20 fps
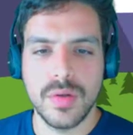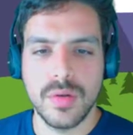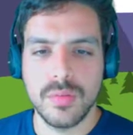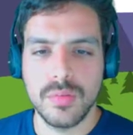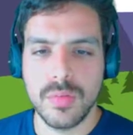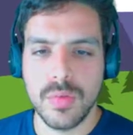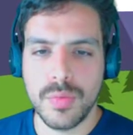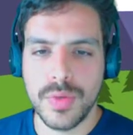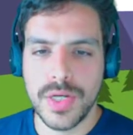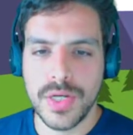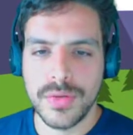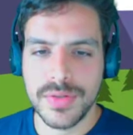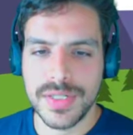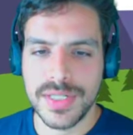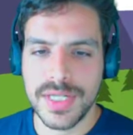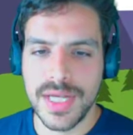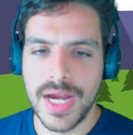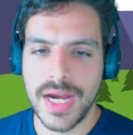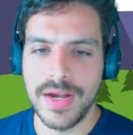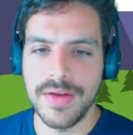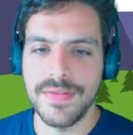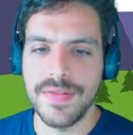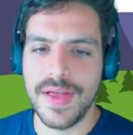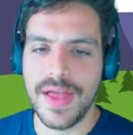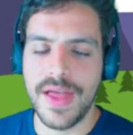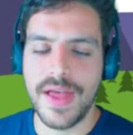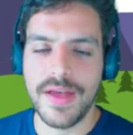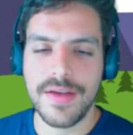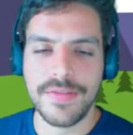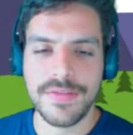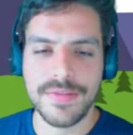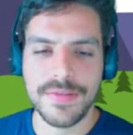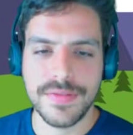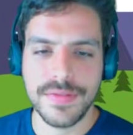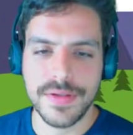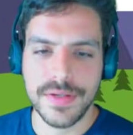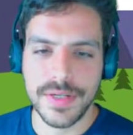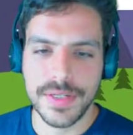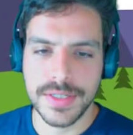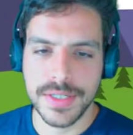Well, we know sine of F
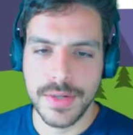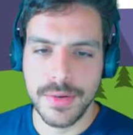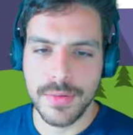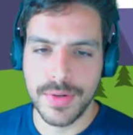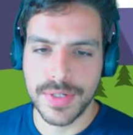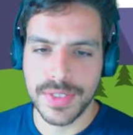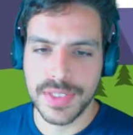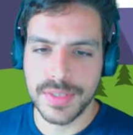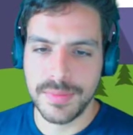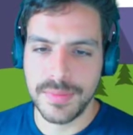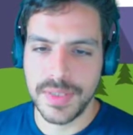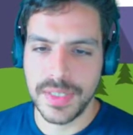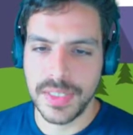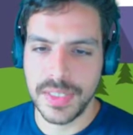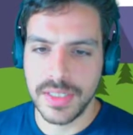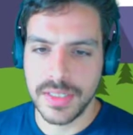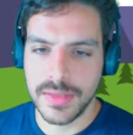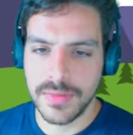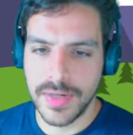is going to be,